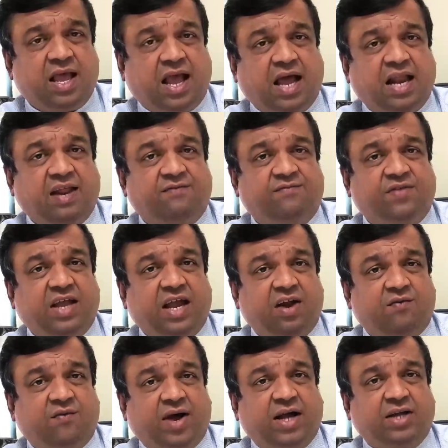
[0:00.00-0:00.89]
And if they
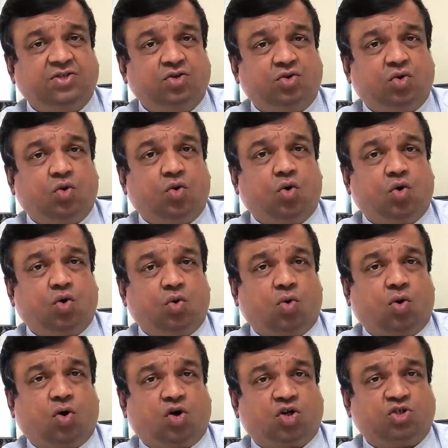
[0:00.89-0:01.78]
advise you to go
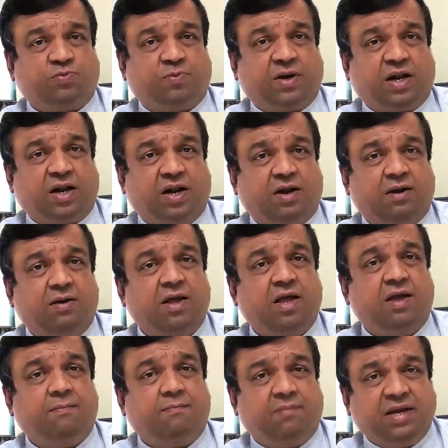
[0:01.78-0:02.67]
to a hospital,
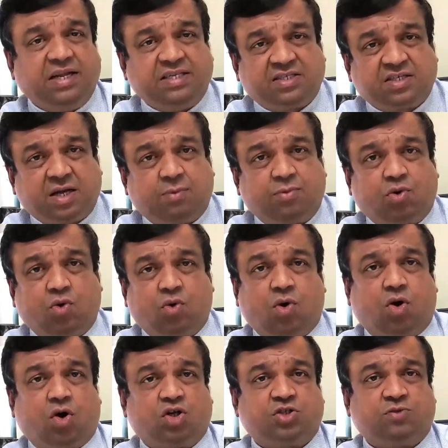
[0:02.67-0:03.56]
please come
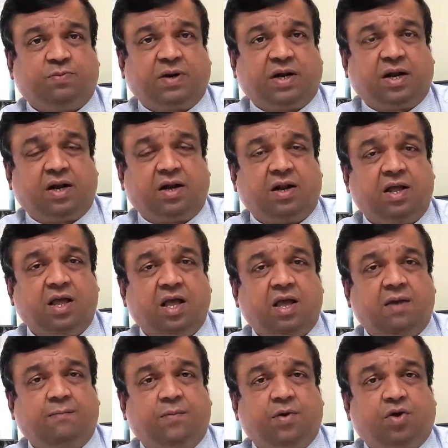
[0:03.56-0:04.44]
to a hospital,
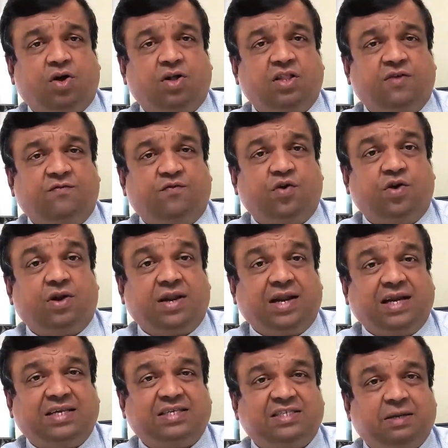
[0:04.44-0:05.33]
because if you
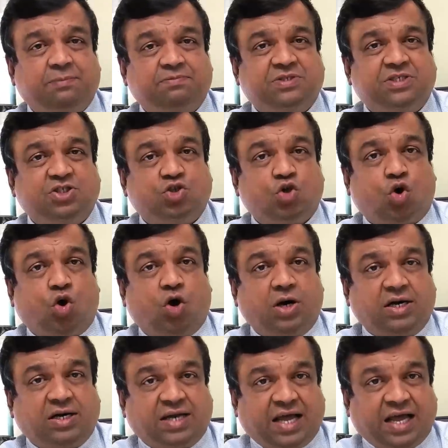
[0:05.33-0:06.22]
treat sepsis
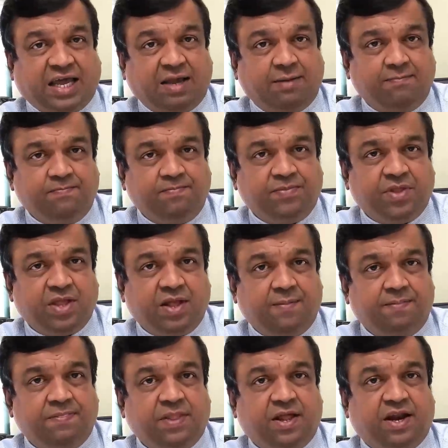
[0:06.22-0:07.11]
on time,
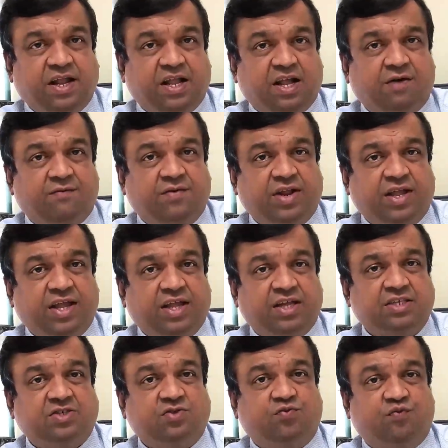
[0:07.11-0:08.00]
the recovery
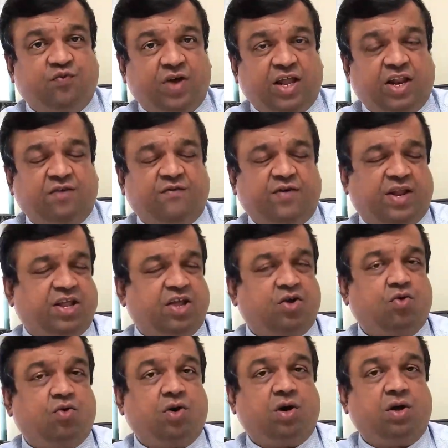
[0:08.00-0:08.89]
is very, very
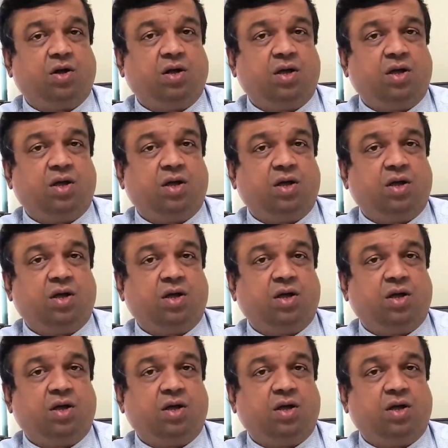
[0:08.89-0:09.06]
good.